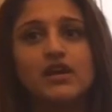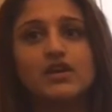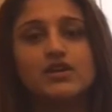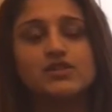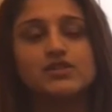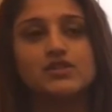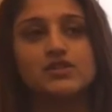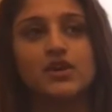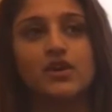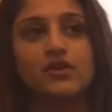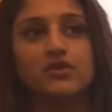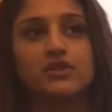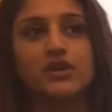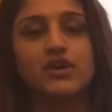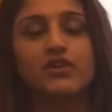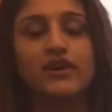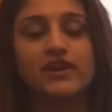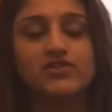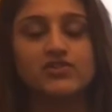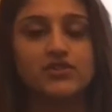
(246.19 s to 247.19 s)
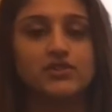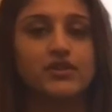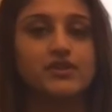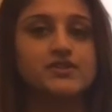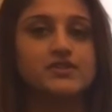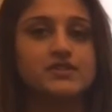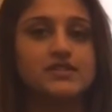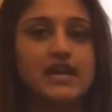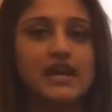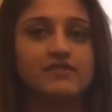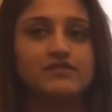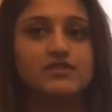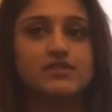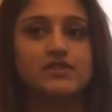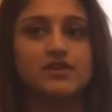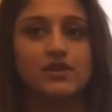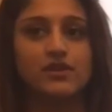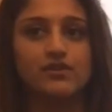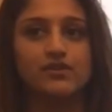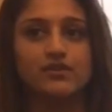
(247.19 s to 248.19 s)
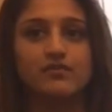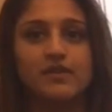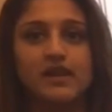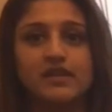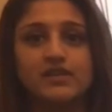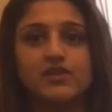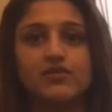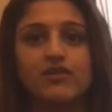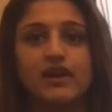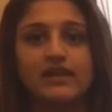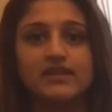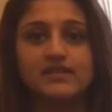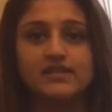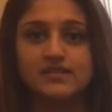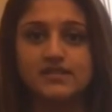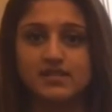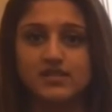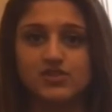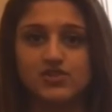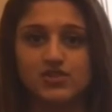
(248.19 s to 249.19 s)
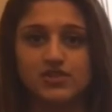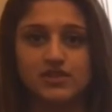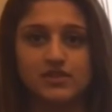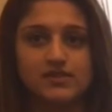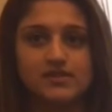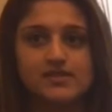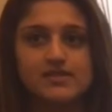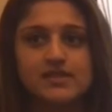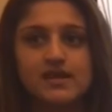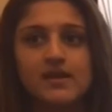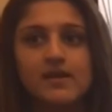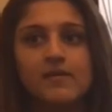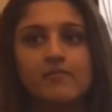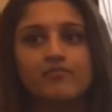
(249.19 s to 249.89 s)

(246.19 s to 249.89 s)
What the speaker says: So the correctional nurses have to know to make the right decisions